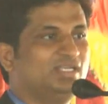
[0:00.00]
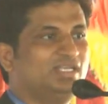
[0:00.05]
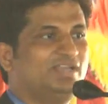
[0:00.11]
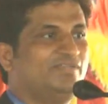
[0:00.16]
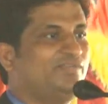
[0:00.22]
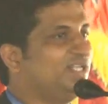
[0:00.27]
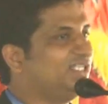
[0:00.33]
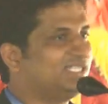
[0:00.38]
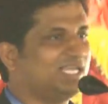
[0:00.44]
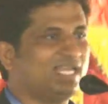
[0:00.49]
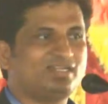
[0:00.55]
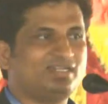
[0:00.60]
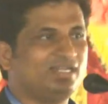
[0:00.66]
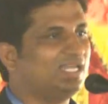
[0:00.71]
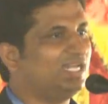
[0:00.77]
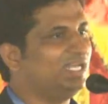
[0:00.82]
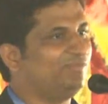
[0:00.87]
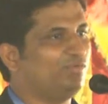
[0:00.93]
If it is
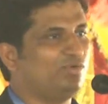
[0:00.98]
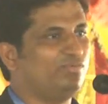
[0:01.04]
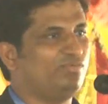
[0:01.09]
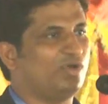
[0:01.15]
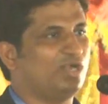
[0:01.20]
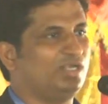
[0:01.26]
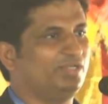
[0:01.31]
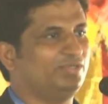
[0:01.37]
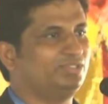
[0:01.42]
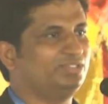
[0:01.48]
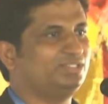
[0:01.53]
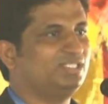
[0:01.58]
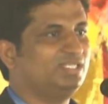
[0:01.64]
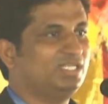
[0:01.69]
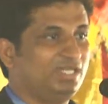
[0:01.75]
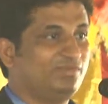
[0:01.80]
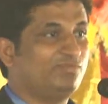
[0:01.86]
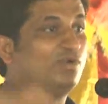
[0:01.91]
circular, it won't fall down.
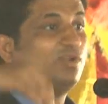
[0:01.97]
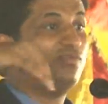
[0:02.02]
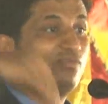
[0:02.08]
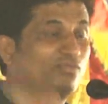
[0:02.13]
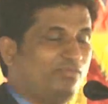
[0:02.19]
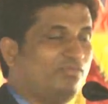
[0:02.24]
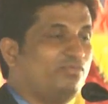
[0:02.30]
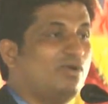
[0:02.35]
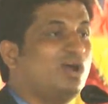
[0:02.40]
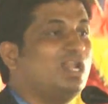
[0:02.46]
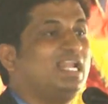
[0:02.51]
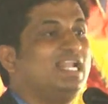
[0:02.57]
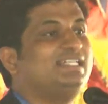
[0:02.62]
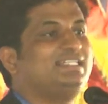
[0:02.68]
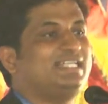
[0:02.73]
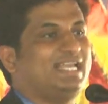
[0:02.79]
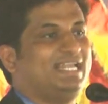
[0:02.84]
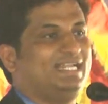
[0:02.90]
It will fall
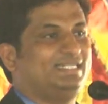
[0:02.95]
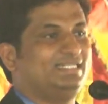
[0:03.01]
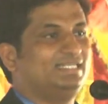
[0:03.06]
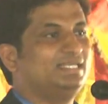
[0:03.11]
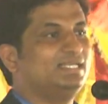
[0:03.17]
inside.